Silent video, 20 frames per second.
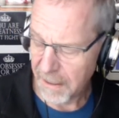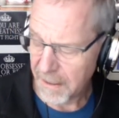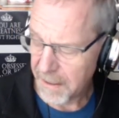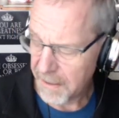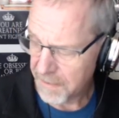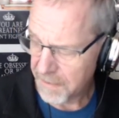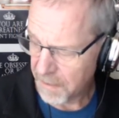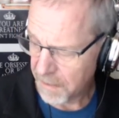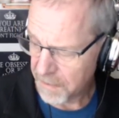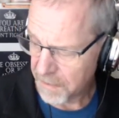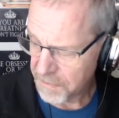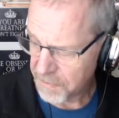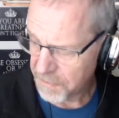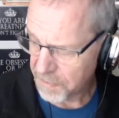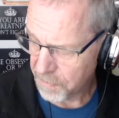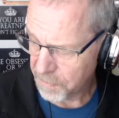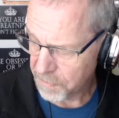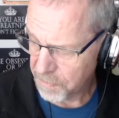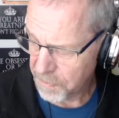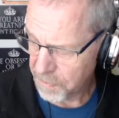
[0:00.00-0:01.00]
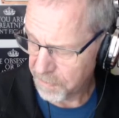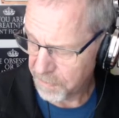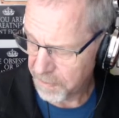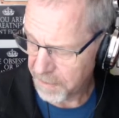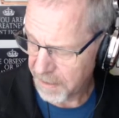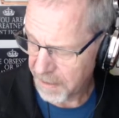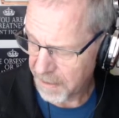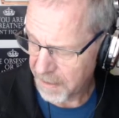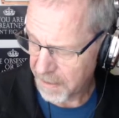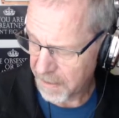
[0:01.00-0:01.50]
and also to
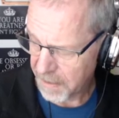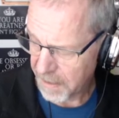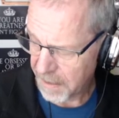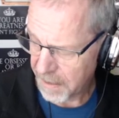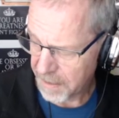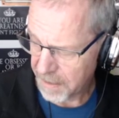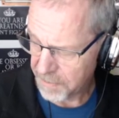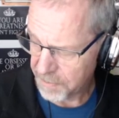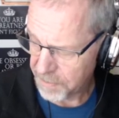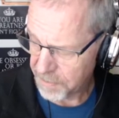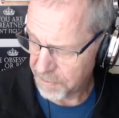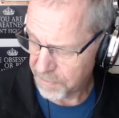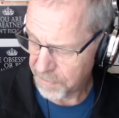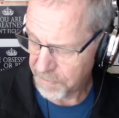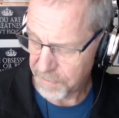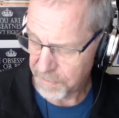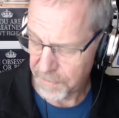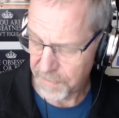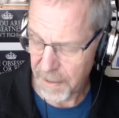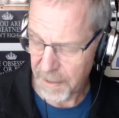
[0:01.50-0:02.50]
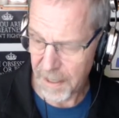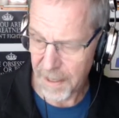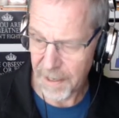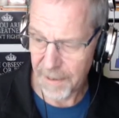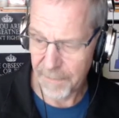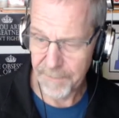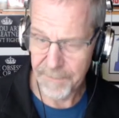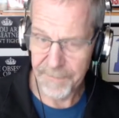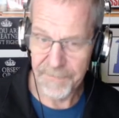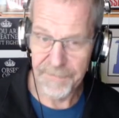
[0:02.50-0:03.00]
Adele, and
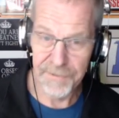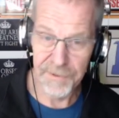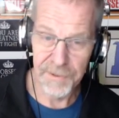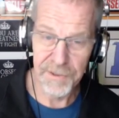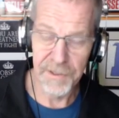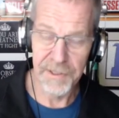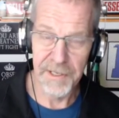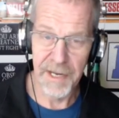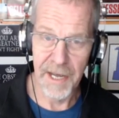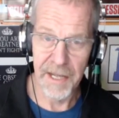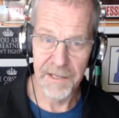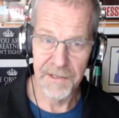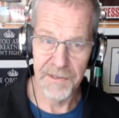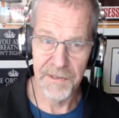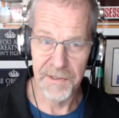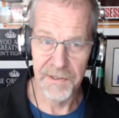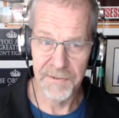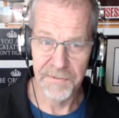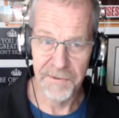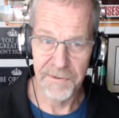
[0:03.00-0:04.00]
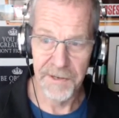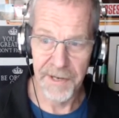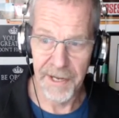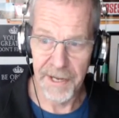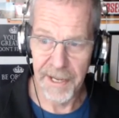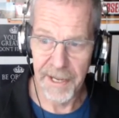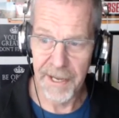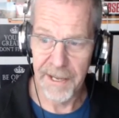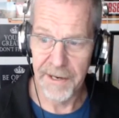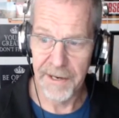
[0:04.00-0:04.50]
to future analysis for
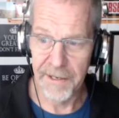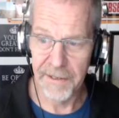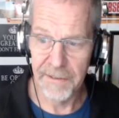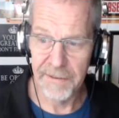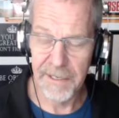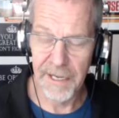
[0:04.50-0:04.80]
Diana.